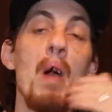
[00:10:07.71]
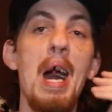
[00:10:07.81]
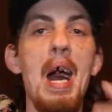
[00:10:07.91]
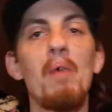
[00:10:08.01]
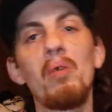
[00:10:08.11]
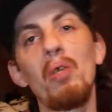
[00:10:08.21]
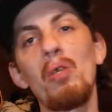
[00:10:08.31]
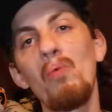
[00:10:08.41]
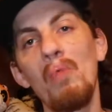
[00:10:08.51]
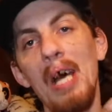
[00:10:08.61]
How
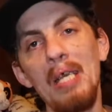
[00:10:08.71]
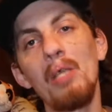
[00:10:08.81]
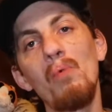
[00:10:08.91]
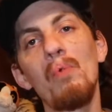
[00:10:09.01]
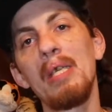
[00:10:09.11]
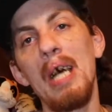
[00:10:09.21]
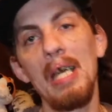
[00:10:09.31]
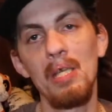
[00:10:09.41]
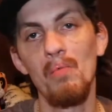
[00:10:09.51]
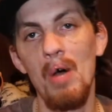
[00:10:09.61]
could you like
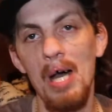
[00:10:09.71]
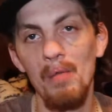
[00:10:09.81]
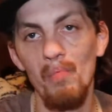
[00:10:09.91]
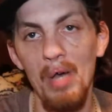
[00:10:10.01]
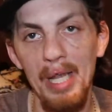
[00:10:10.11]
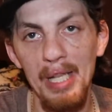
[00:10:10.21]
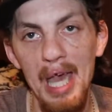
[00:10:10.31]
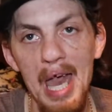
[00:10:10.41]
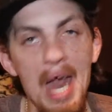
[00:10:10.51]
Suicide Squad when